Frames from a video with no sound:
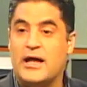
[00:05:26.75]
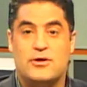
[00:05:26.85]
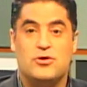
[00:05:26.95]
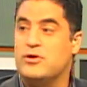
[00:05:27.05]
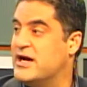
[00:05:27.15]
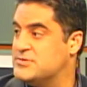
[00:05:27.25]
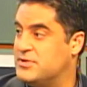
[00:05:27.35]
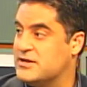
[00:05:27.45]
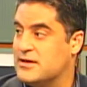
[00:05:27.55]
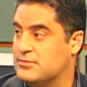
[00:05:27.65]
I, you right. guys
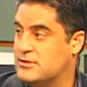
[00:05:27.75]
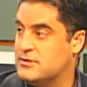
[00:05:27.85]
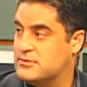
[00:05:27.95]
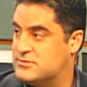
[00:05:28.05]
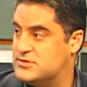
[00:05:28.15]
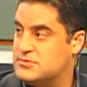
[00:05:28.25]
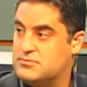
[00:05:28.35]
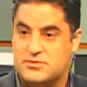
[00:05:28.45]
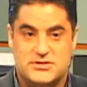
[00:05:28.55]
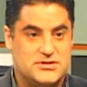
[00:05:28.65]
picked up little,
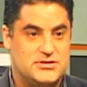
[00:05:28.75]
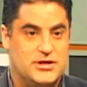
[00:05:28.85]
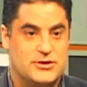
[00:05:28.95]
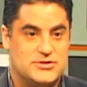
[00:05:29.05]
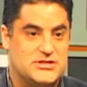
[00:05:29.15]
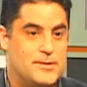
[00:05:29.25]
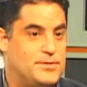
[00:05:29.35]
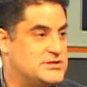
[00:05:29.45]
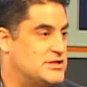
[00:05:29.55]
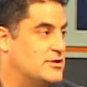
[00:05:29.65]
you know,
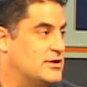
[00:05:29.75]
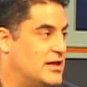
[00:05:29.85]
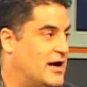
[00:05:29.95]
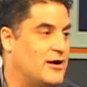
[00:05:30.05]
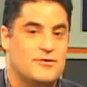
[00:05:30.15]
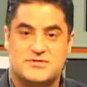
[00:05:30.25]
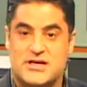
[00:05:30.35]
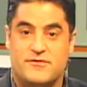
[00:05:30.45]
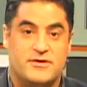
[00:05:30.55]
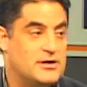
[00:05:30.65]
snippets here and there of
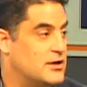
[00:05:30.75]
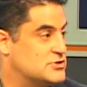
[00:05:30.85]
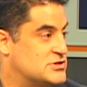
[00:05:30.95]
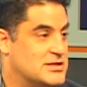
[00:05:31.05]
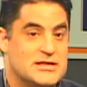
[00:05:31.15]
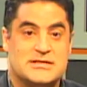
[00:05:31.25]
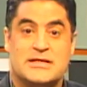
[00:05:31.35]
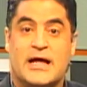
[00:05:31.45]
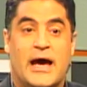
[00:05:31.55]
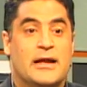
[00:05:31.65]
self-indulgence and this
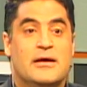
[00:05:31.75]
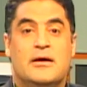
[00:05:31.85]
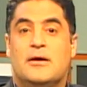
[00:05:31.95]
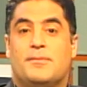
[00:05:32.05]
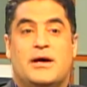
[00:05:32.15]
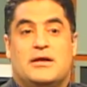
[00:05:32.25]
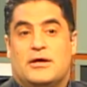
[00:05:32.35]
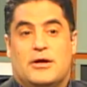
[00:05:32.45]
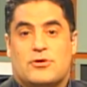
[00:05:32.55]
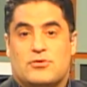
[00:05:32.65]
and that. But,
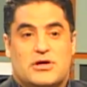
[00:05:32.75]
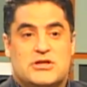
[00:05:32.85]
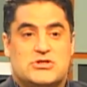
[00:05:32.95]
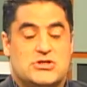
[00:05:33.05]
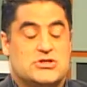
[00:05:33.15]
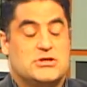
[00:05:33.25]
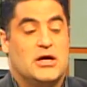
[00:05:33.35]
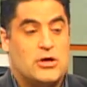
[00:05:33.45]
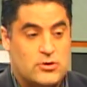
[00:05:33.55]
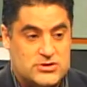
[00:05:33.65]
you know, it's just,
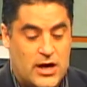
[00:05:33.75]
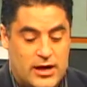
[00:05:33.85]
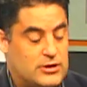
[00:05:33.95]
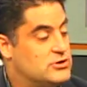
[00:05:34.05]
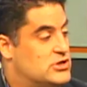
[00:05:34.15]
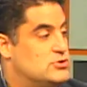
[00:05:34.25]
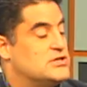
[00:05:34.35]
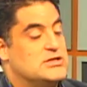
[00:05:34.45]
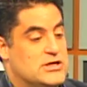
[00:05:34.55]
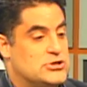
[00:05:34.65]
it goes on. You
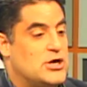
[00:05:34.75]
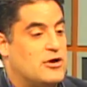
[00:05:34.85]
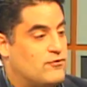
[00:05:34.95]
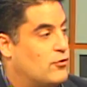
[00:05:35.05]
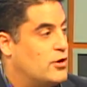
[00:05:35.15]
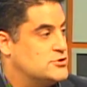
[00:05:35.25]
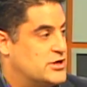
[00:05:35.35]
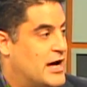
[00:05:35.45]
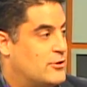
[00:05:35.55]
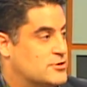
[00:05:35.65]
said they shot four
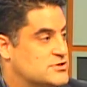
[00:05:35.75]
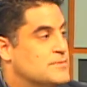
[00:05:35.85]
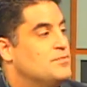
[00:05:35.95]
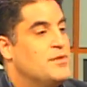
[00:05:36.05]
hundred hours.